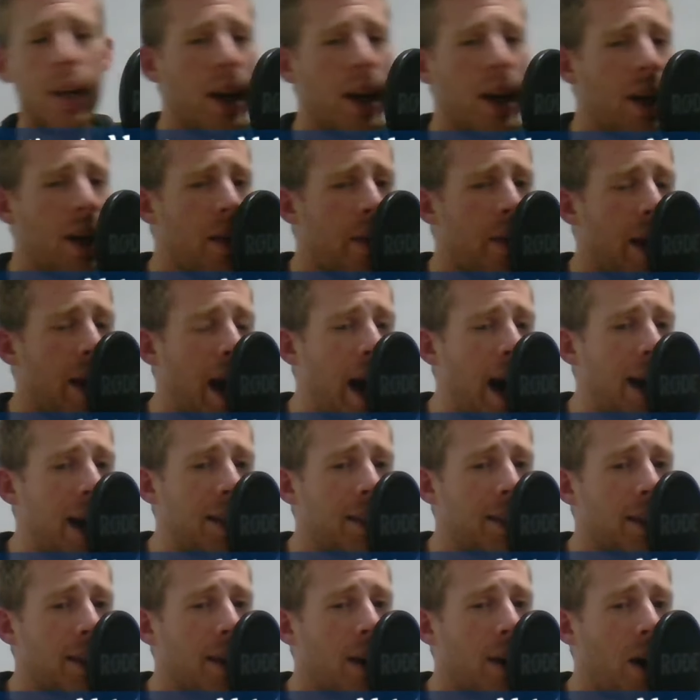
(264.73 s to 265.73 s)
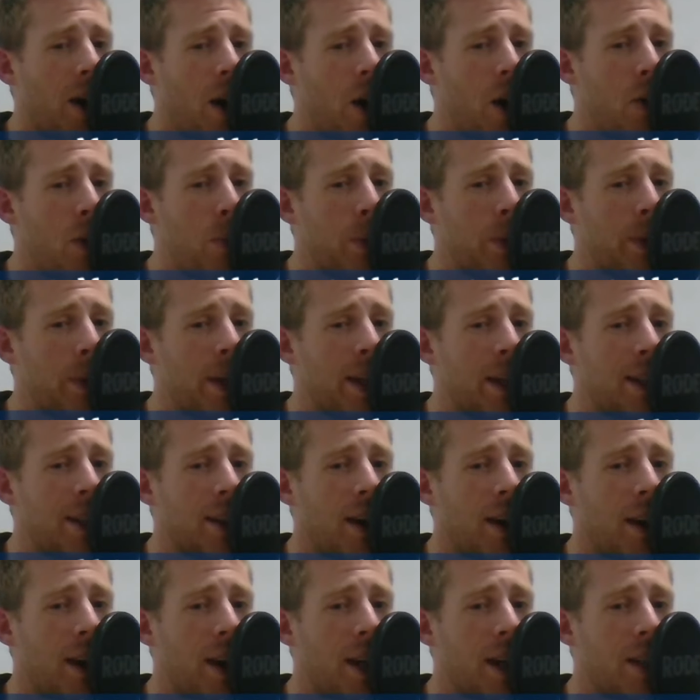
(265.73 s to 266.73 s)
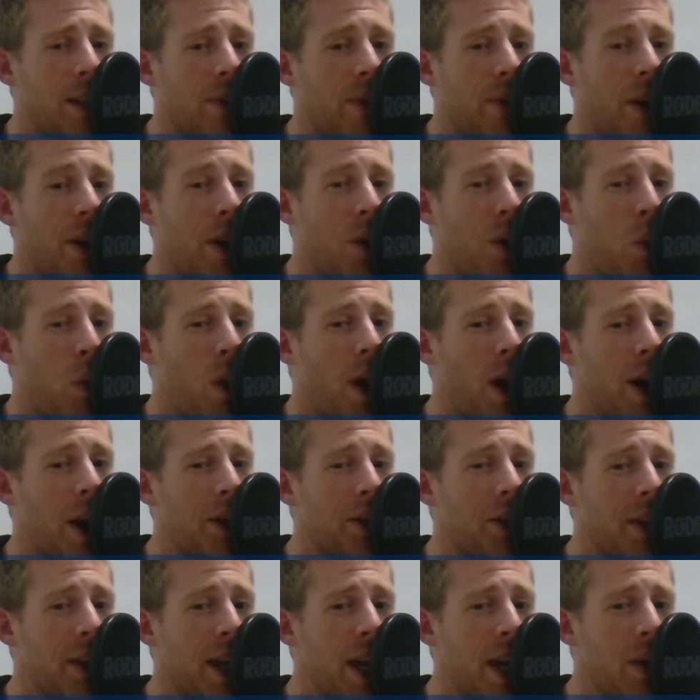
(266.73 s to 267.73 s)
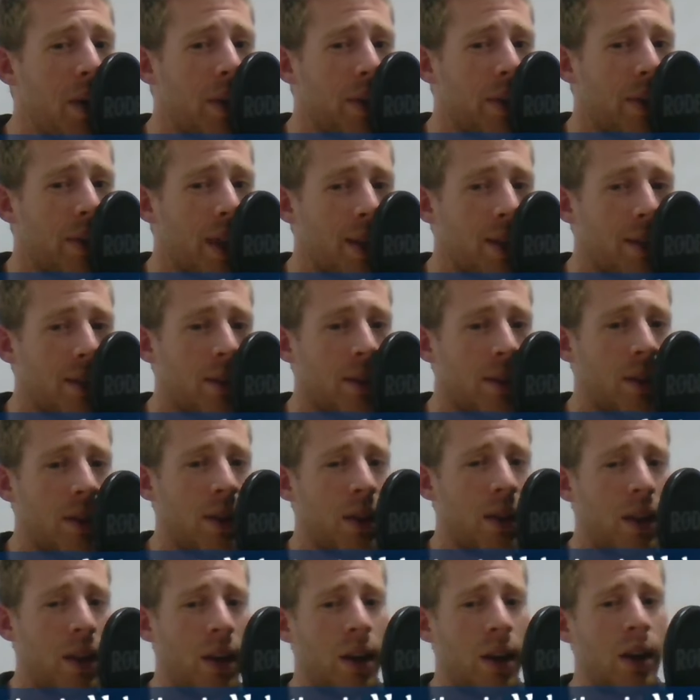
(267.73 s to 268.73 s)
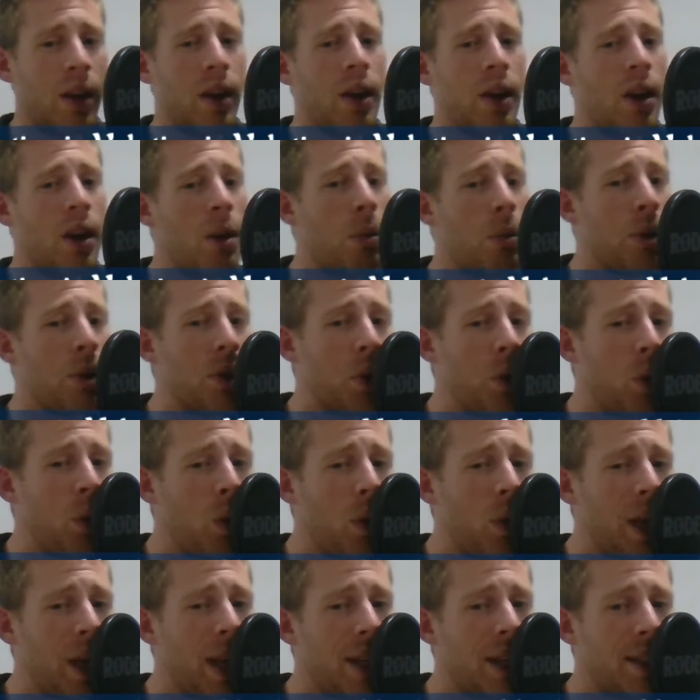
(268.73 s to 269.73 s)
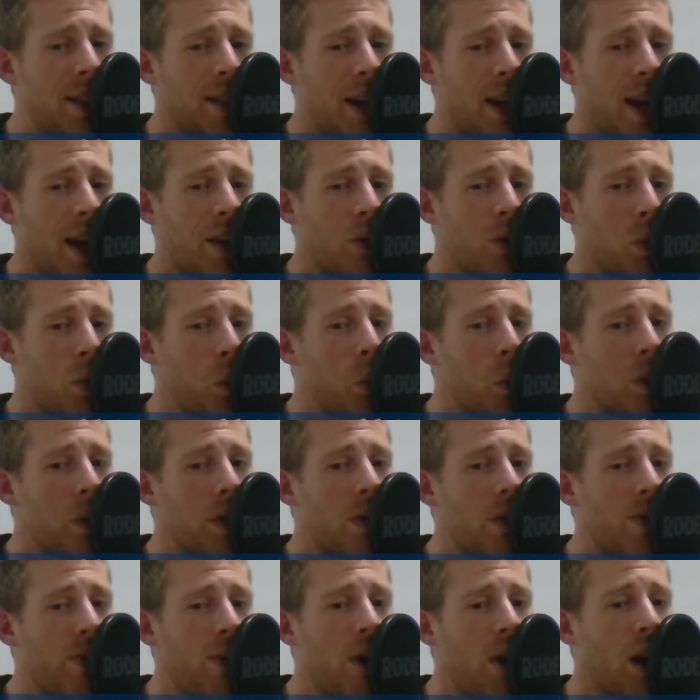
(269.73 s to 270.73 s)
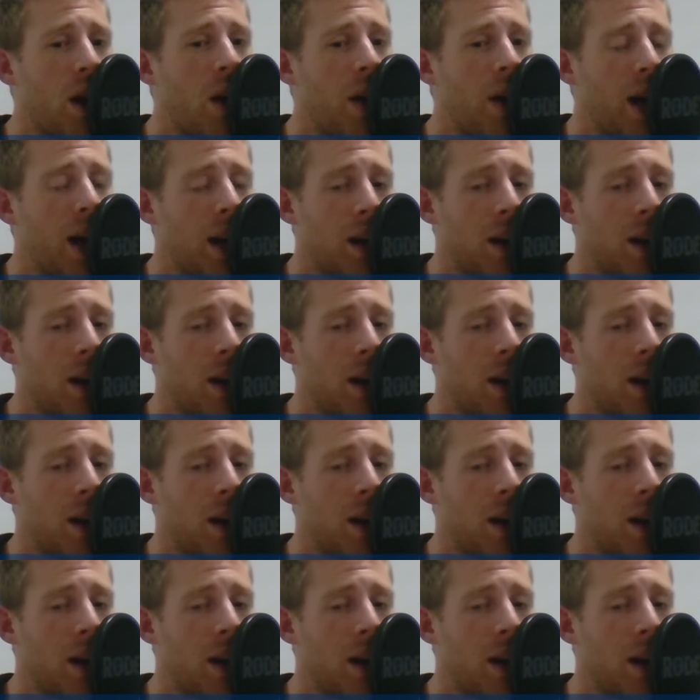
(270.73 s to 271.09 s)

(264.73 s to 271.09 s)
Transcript: The Hatter opened his eyes very wide on hearing this, but all he said was the following.